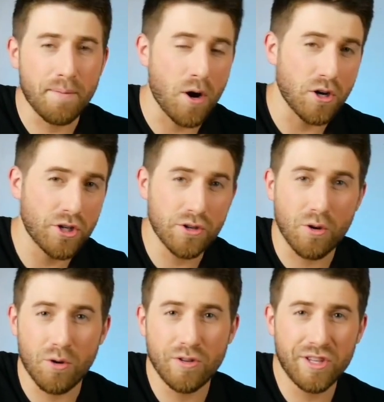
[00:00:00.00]
partial
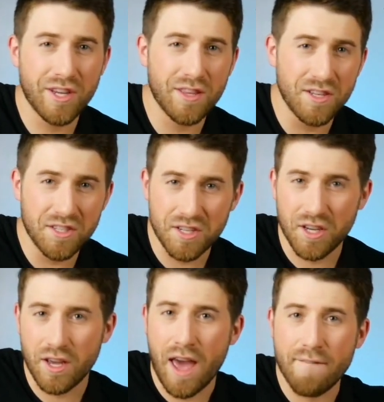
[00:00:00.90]
chords like this
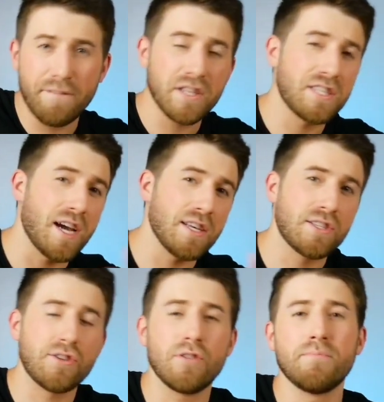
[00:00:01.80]
to emphasize
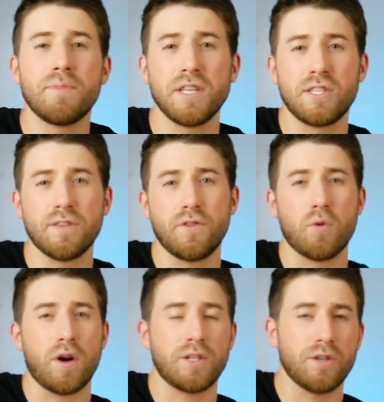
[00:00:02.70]
certain beats if you
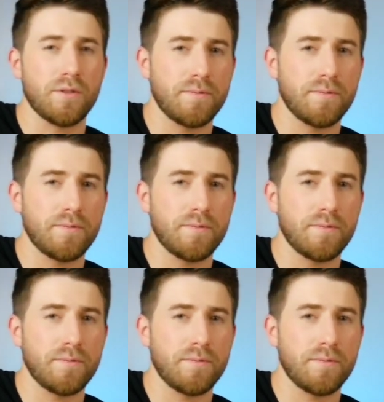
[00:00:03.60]
want to.